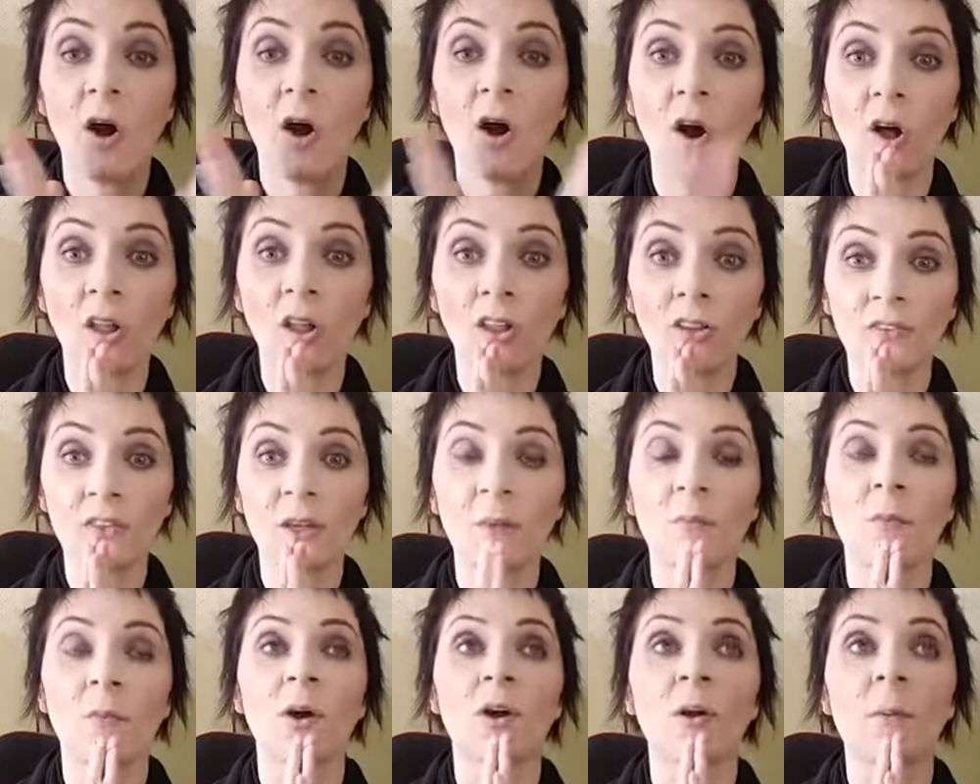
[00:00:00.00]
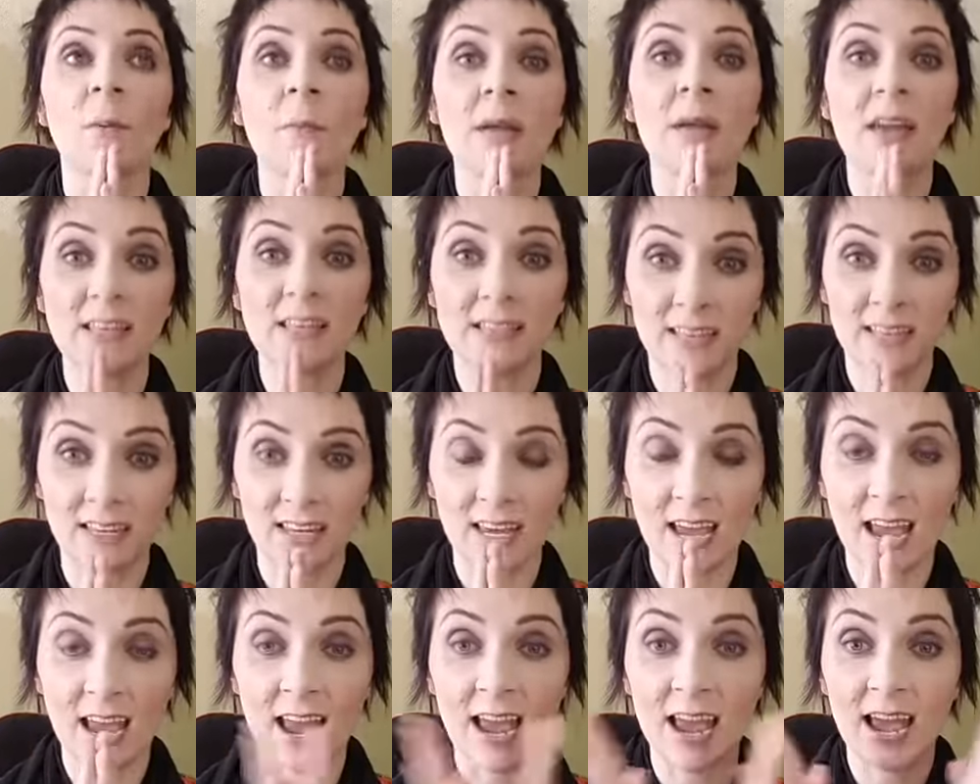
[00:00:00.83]
all of them are
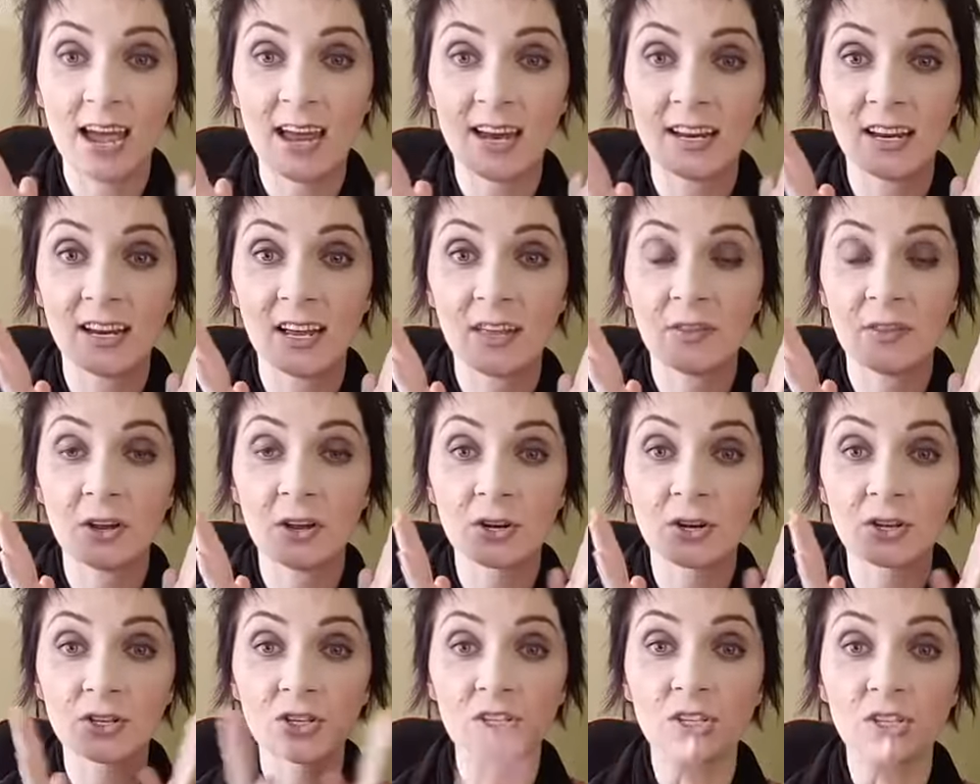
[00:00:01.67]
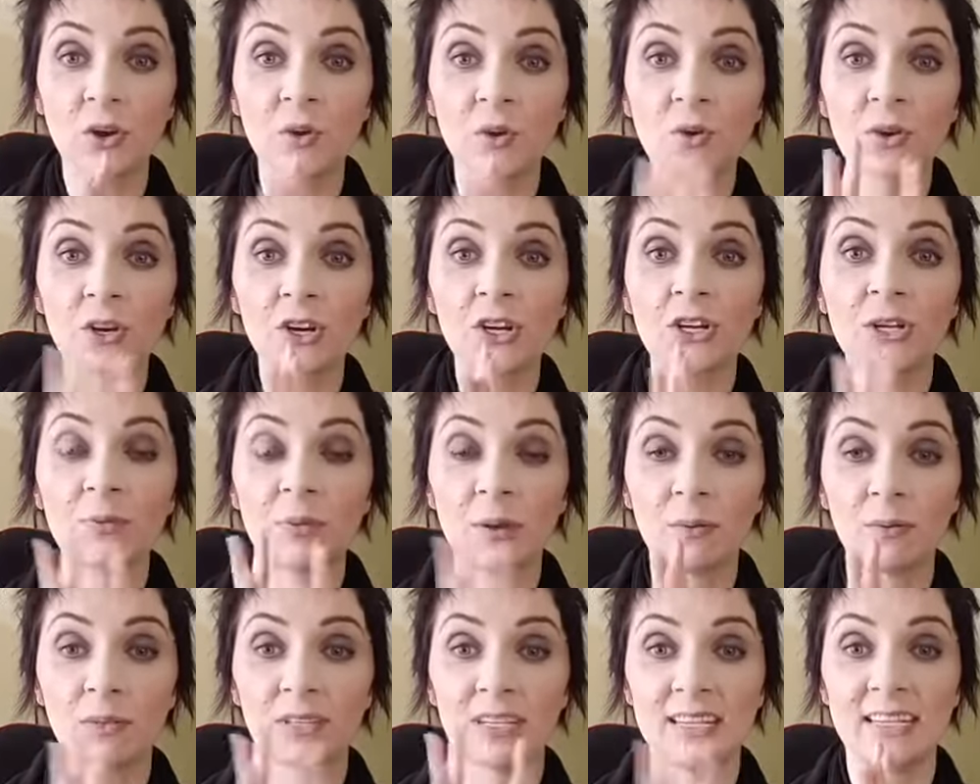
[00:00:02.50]
amazing, and they are so good to be
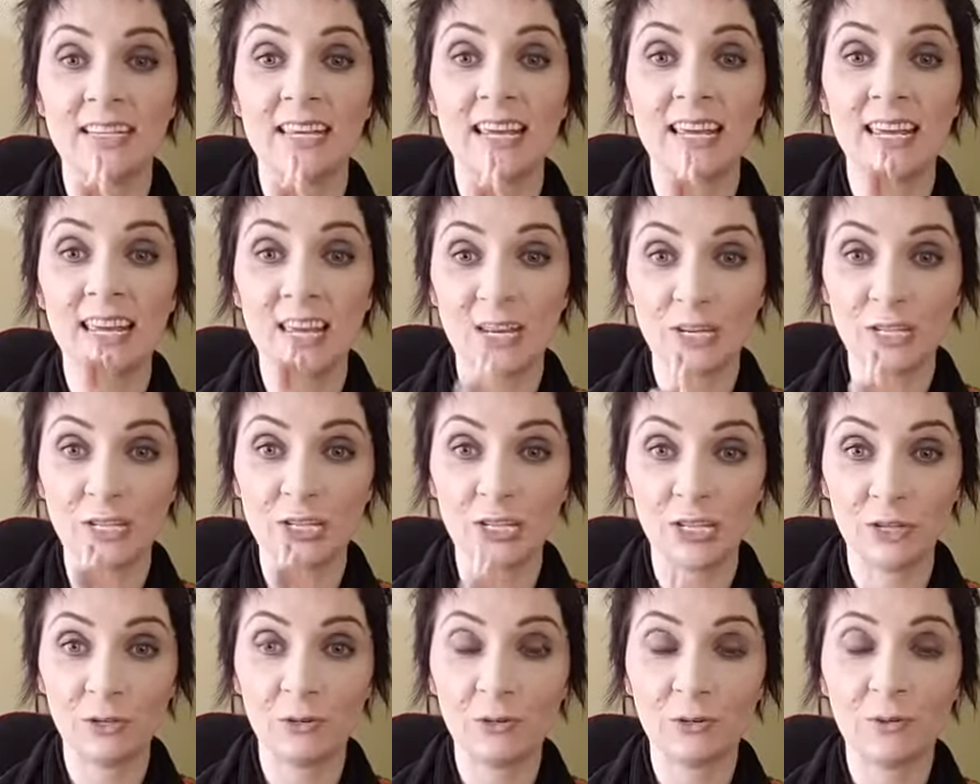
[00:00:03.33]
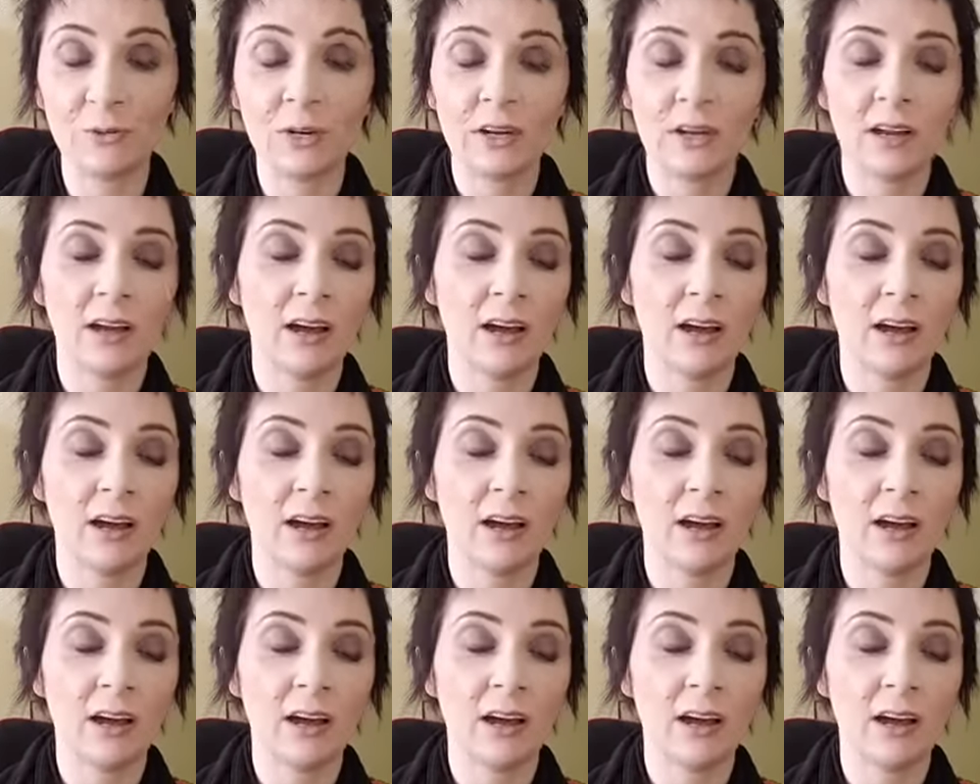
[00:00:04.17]
able to dig into.